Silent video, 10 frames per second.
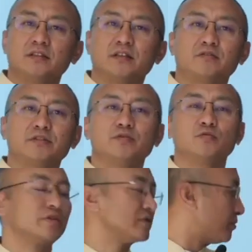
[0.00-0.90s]
Now, on the
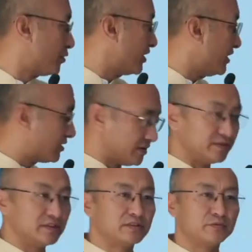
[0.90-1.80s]
workshop on
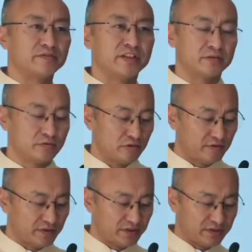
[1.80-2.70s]
e-services, we've had two
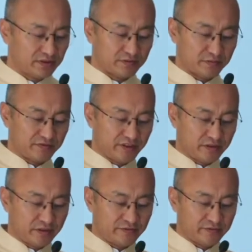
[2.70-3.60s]
officers from
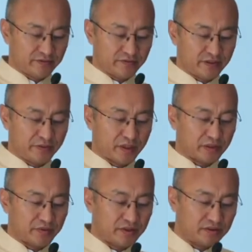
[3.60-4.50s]
different
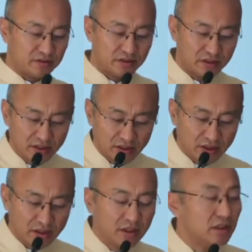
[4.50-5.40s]
department
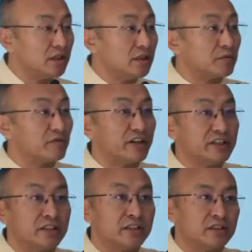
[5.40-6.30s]

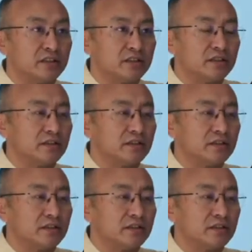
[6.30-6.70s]
providing